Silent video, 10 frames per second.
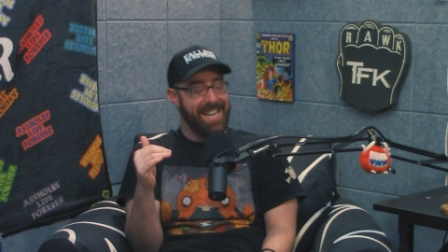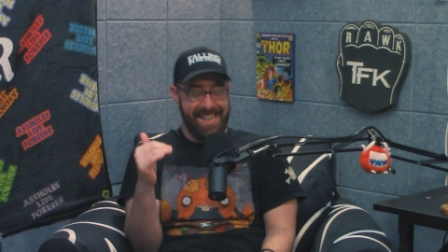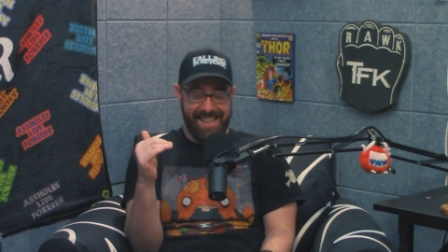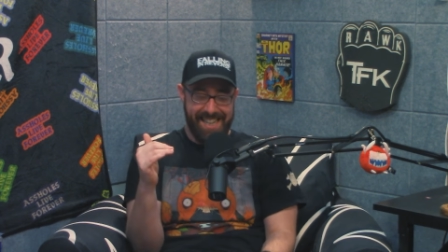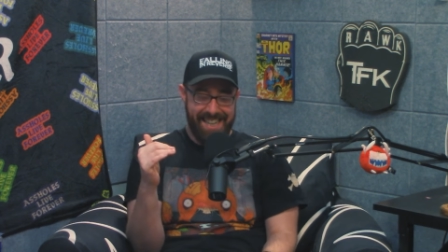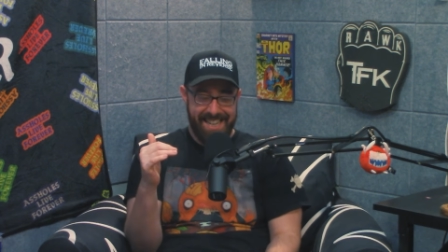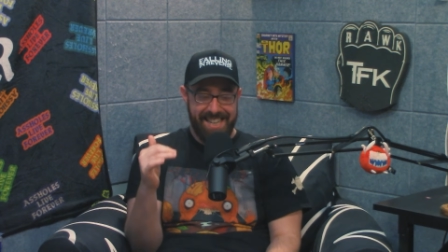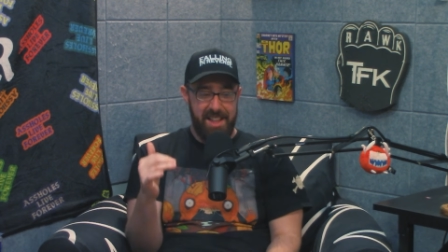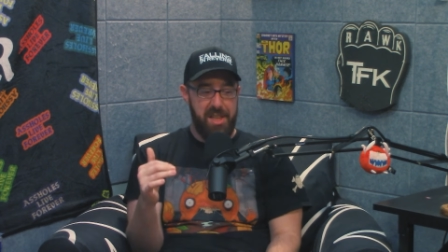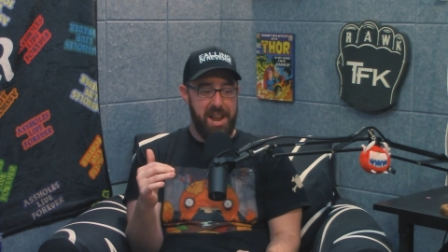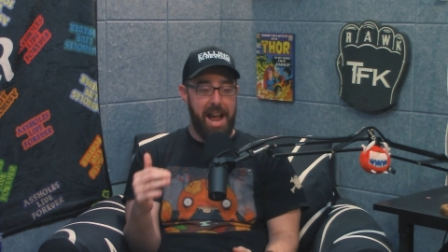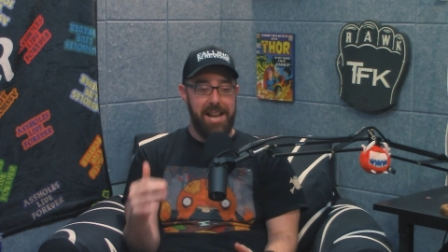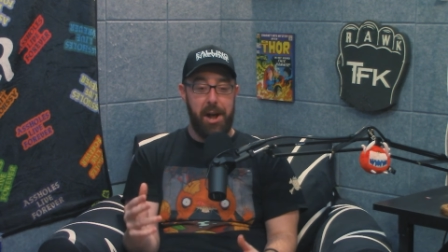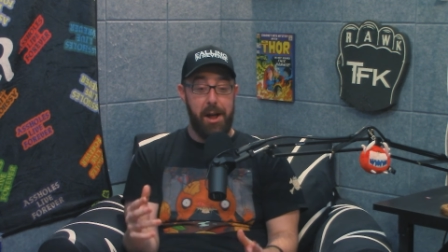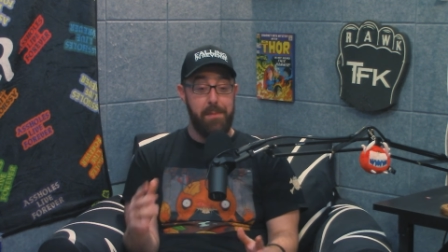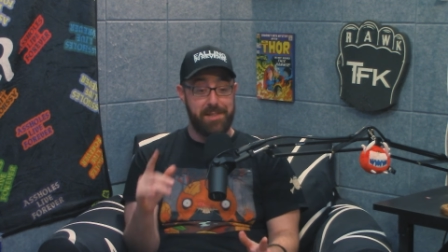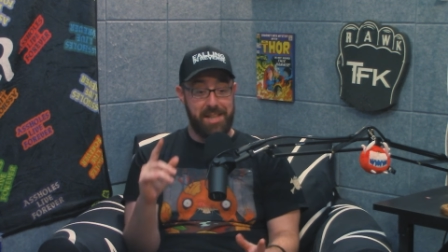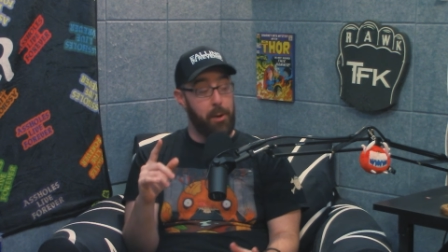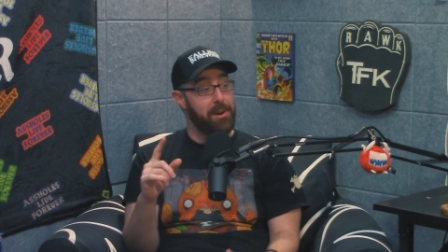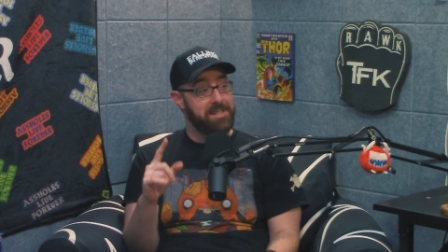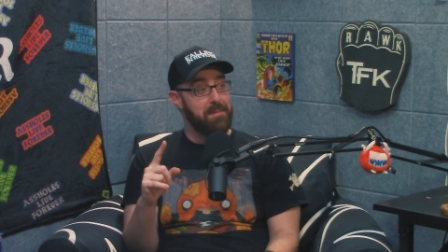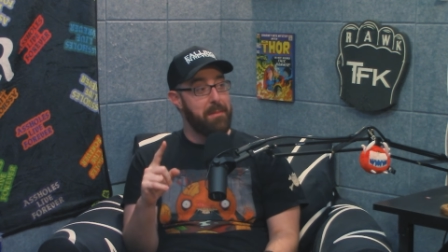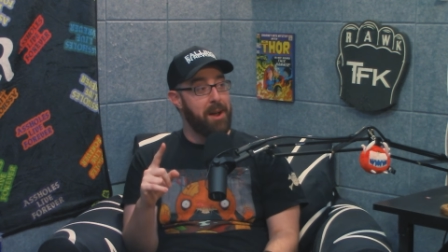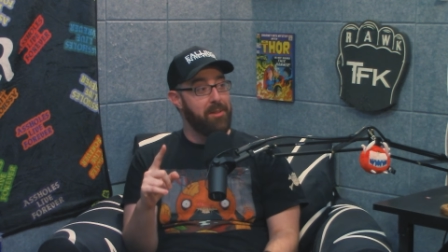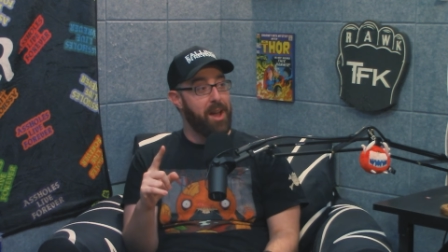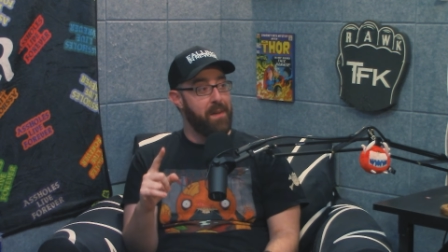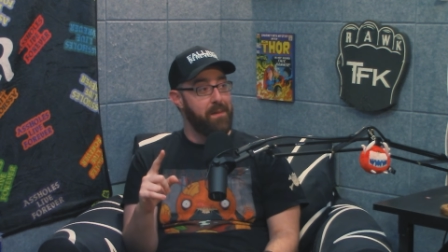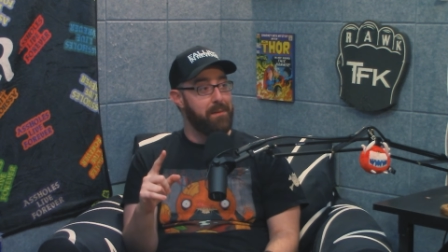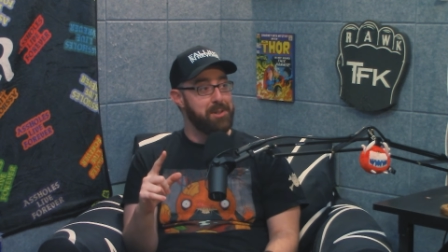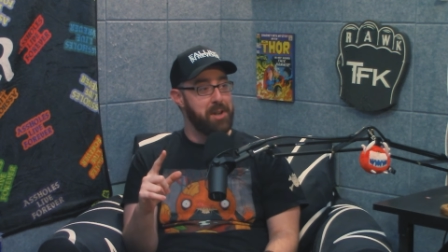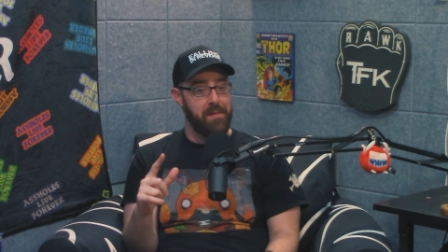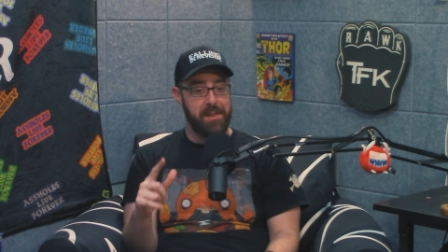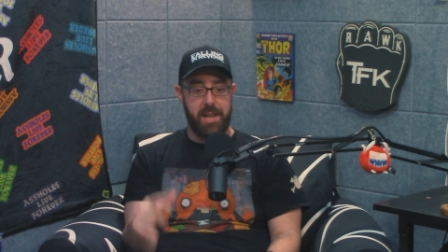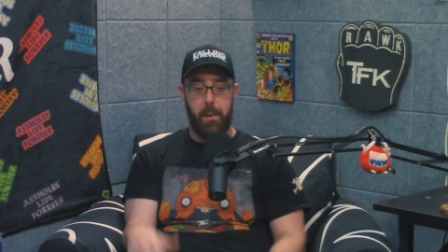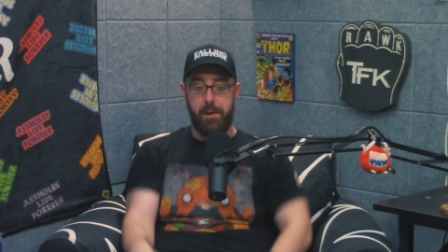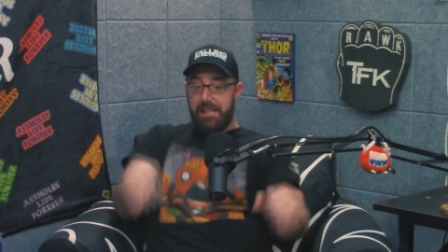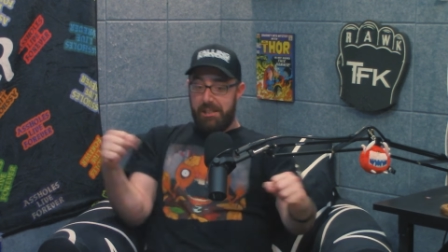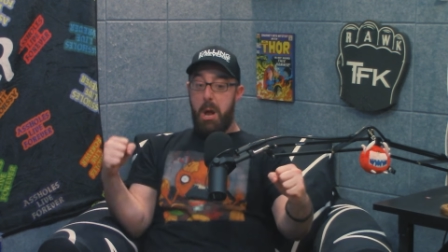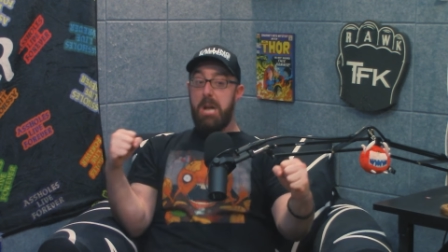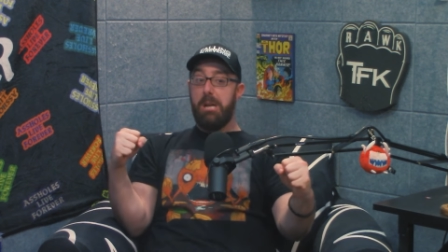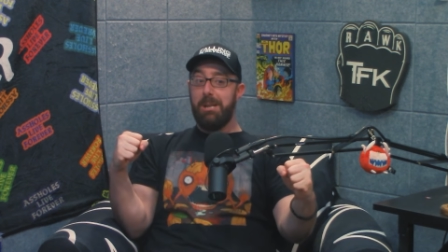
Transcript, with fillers: that I cut. It was the only time in my life I've ever done this. I went. Ah!